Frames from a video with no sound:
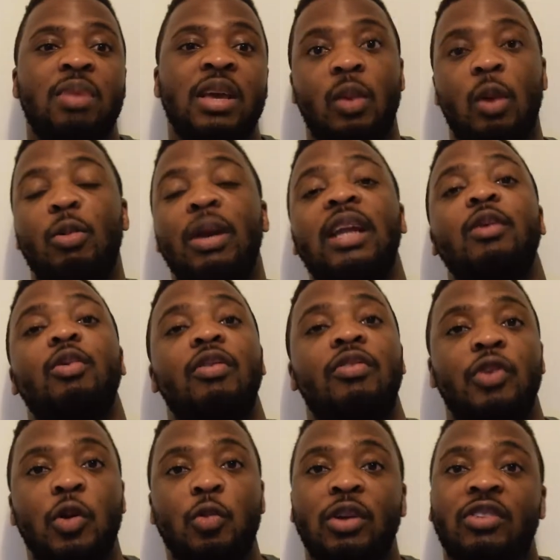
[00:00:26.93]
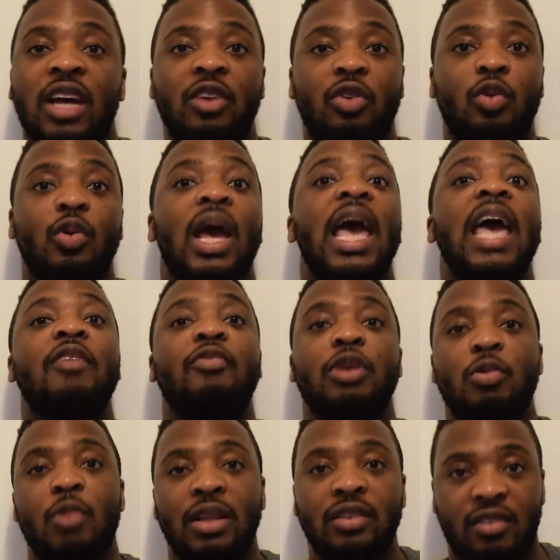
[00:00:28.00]
come to my weekly review, which I do
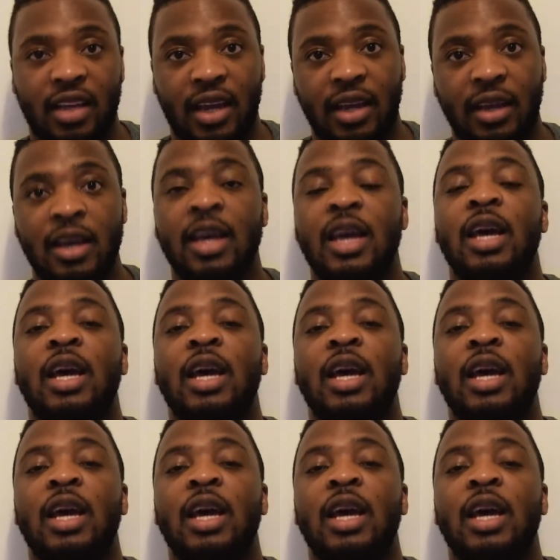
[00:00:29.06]
every Wednesday.